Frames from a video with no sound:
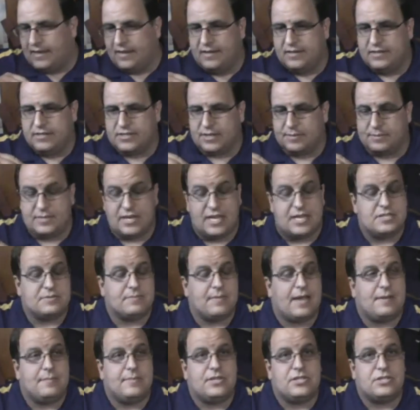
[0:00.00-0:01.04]
Some days it
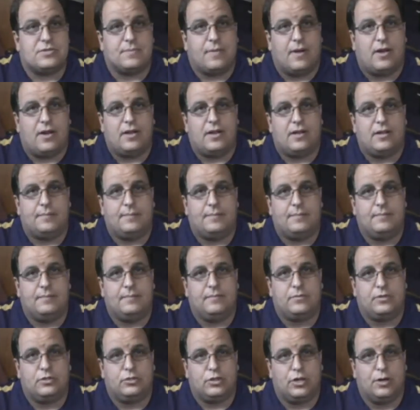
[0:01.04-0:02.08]
might be small
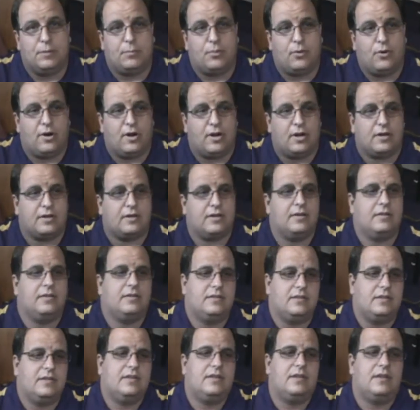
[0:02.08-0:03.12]
group work,
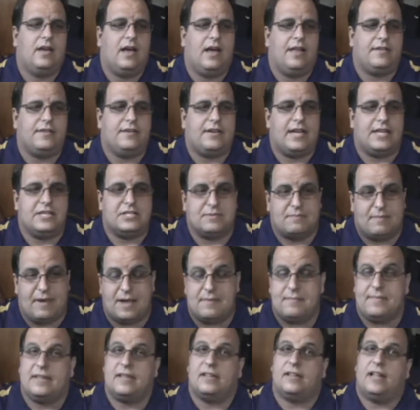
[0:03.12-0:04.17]
other days it
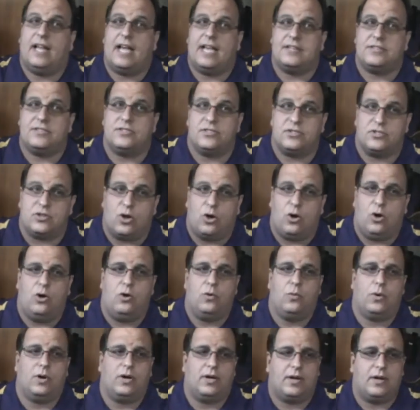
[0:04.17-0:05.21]
might be the class as a
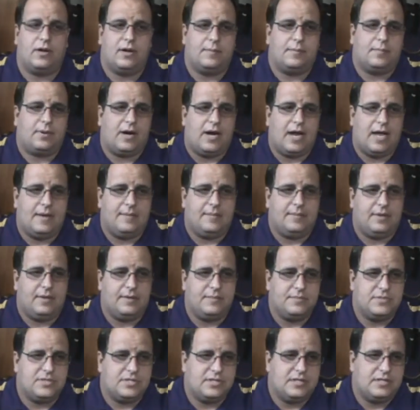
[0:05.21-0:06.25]
whole working on
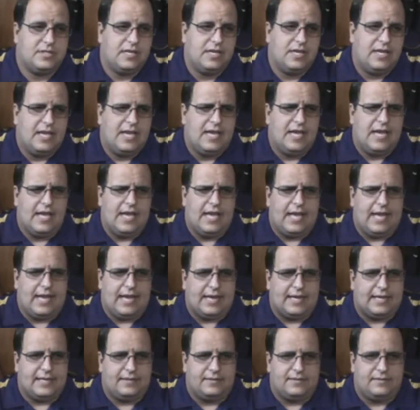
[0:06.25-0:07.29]
problems.
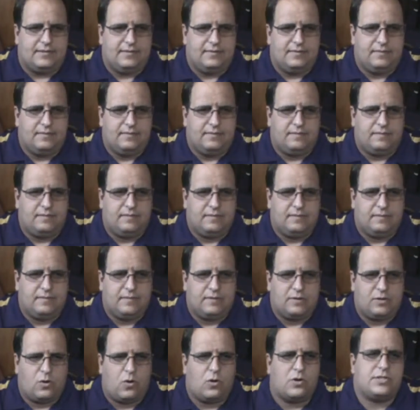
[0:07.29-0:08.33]
And
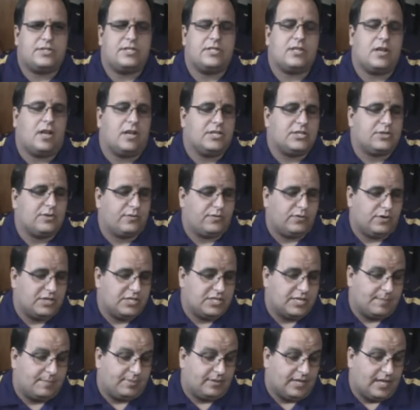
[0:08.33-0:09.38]
of course this also
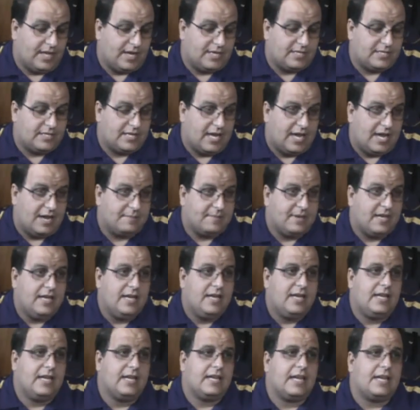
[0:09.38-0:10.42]
frees up a lot of time
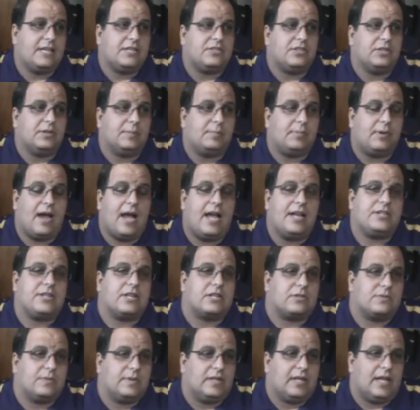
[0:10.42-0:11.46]
in case there are
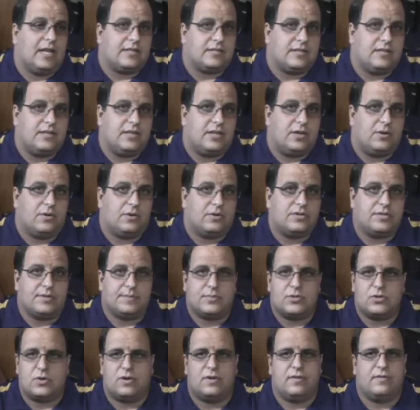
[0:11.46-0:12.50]
projects we'd like to do or
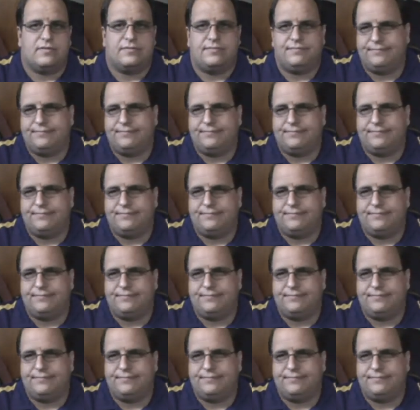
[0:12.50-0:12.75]
some sort of